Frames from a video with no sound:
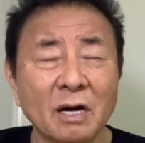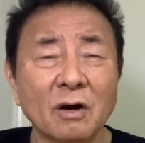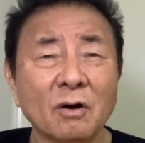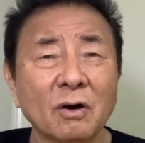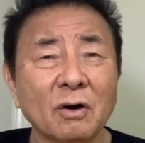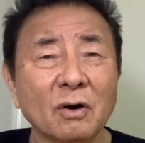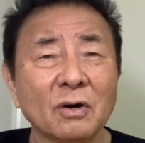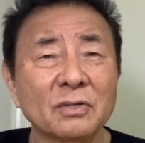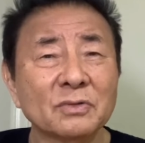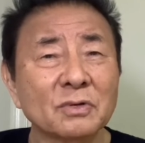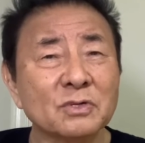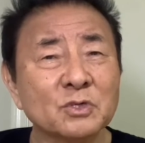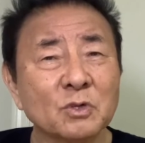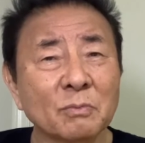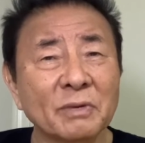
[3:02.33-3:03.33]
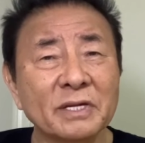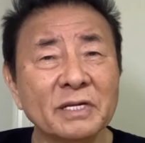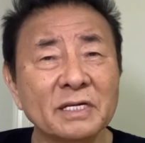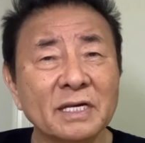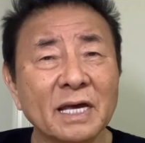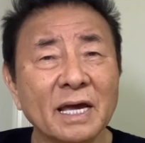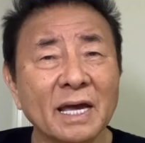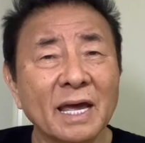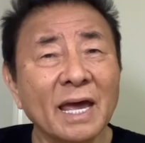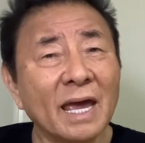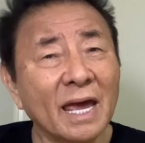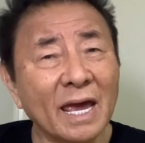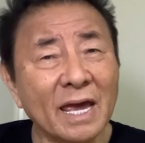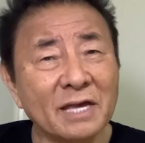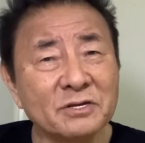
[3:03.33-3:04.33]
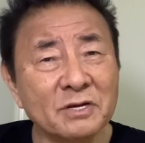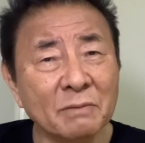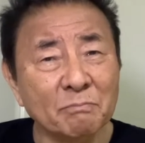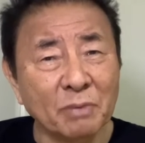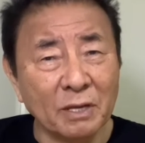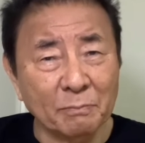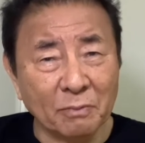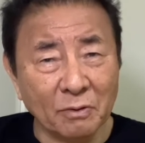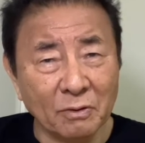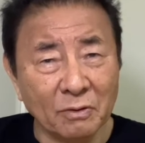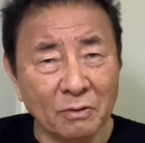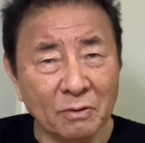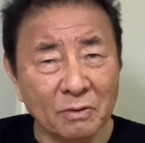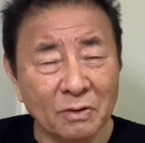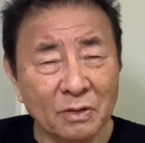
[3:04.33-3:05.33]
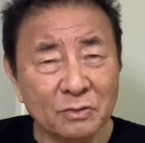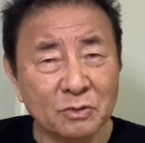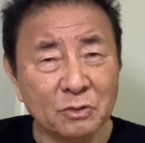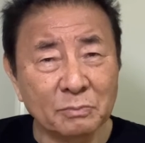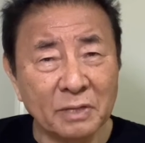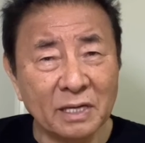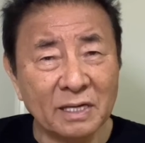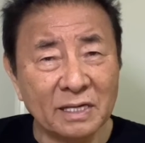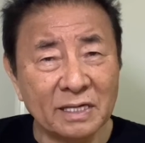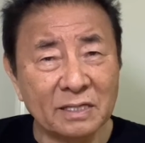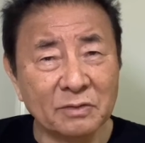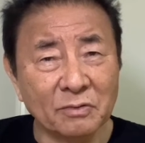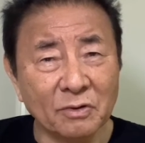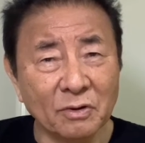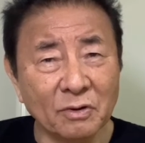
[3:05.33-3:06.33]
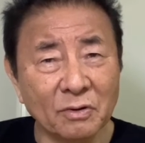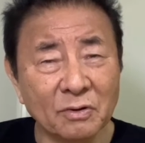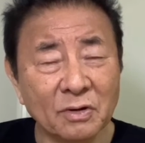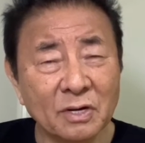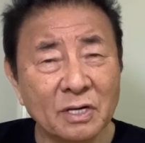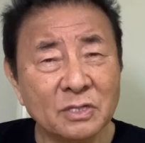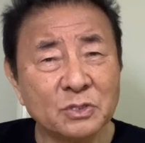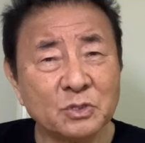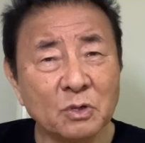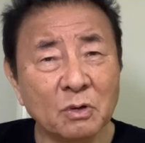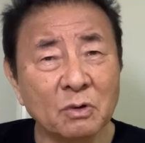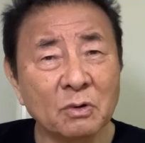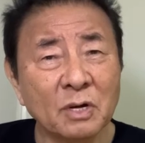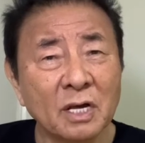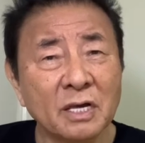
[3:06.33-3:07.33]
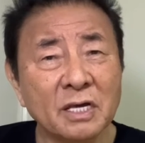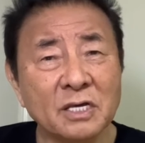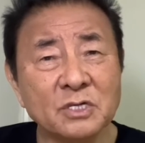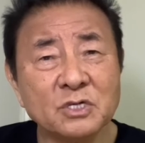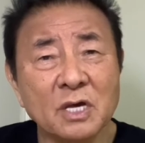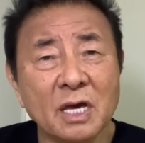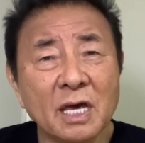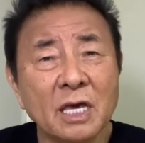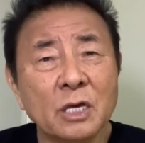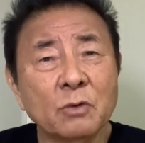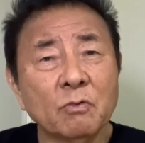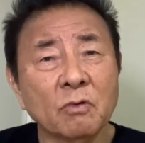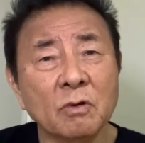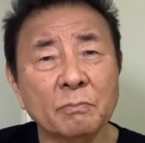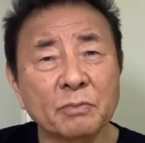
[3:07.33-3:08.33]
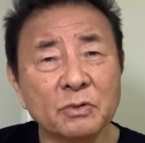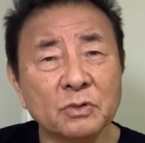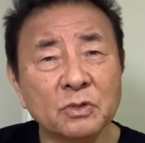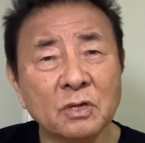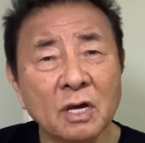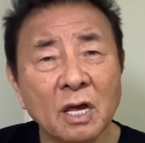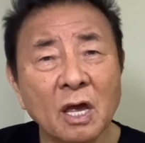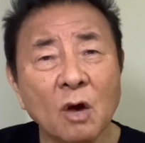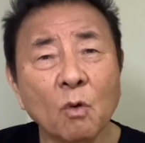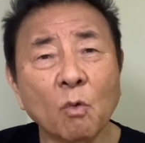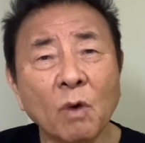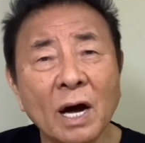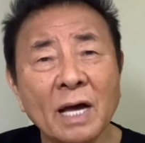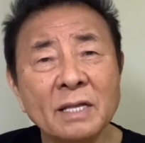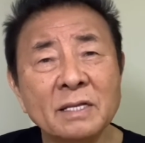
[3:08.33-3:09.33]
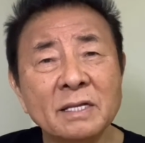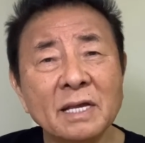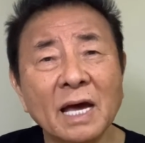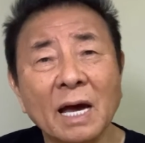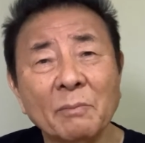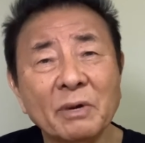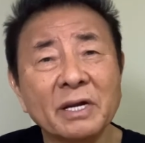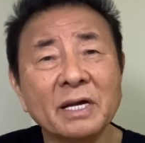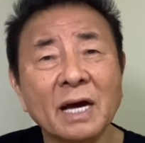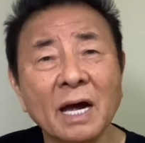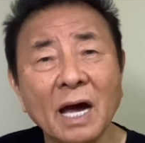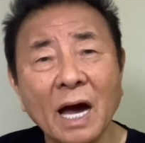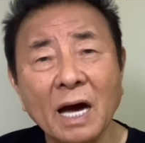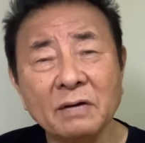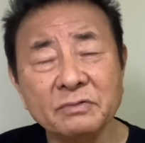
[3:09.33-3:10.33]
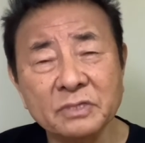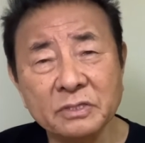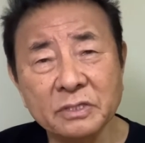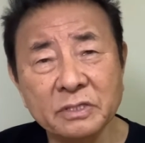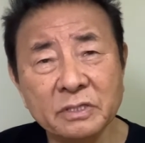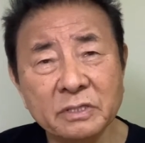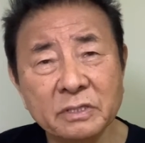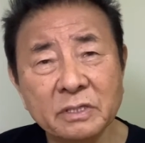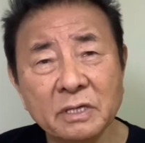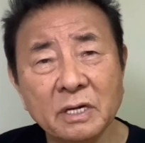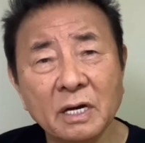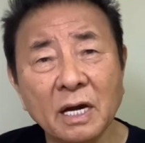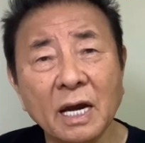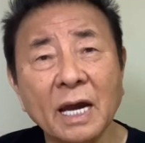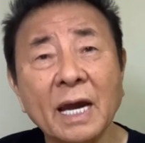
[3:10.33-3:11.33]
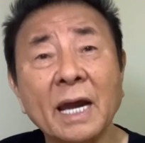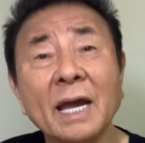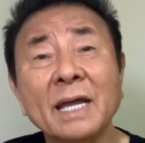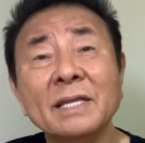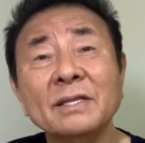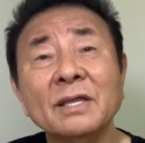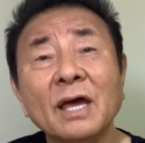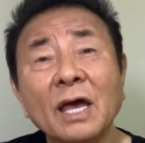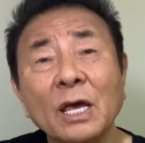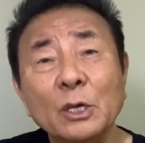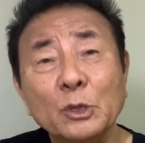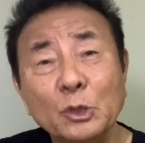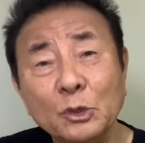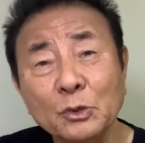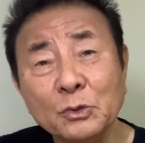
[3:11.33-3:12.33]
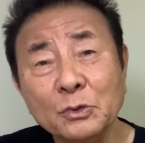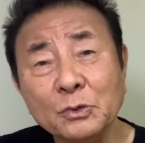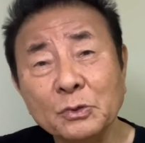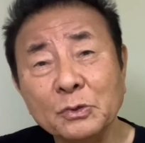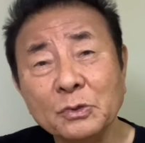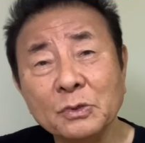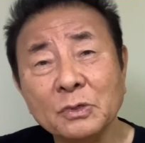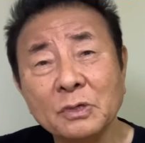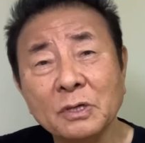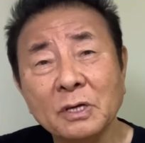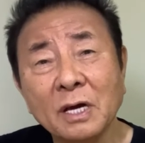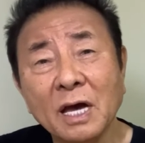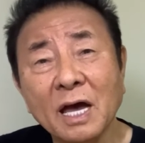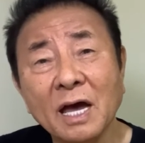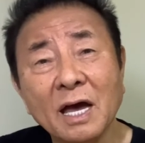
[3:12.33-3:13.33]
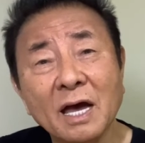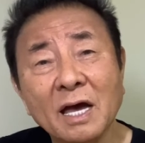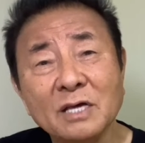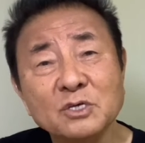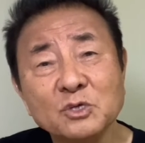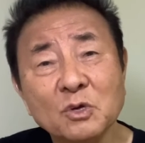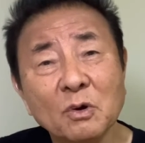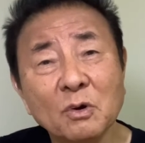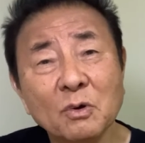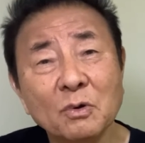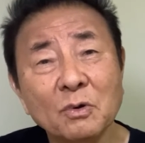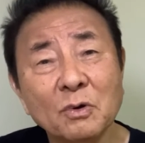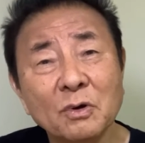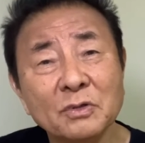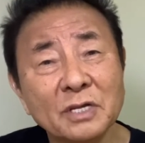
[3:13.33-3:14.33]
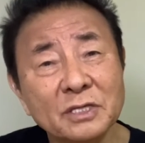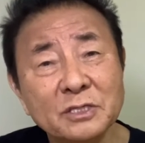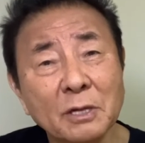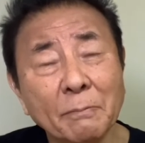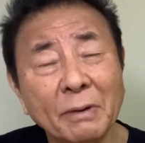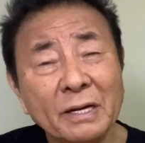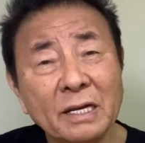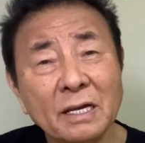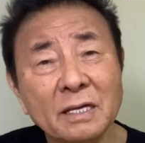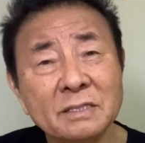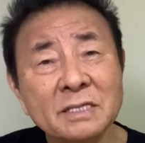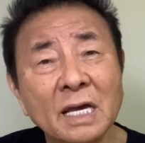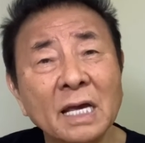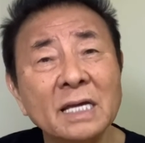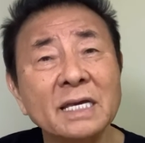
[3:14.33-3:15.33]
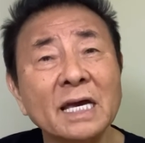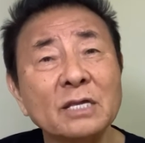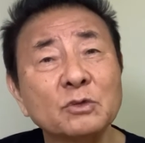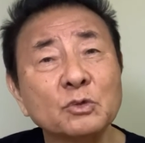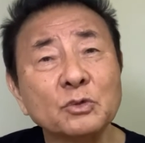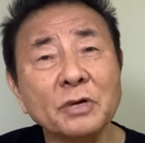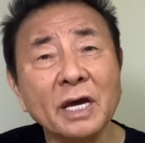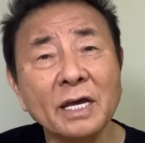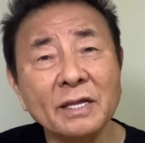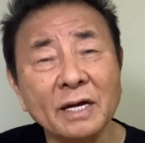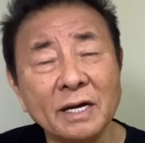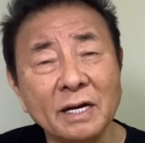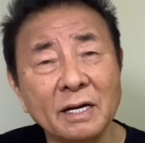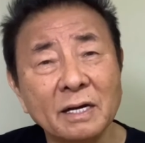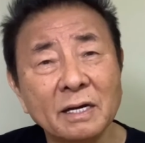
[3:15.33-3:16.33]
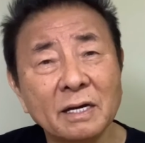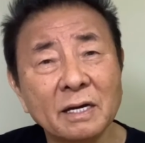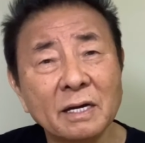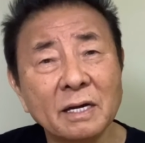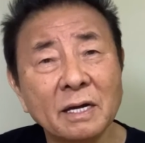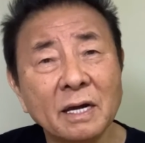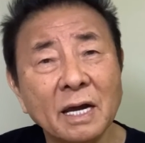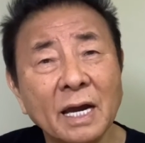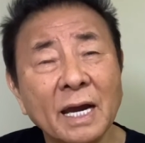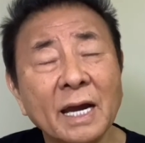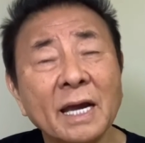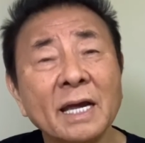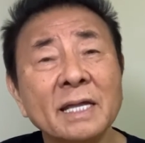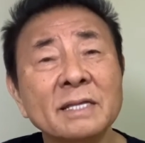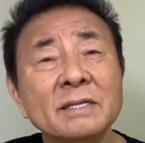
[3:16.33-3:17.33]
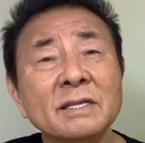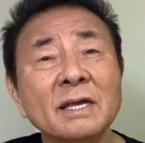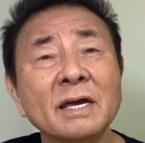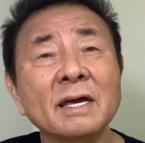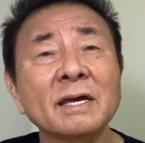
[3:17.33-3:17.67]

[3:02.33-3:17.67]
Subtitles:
not so many Asian people to be a lead role. So he said, you want to put one American actor, and you show the Japanese get together. And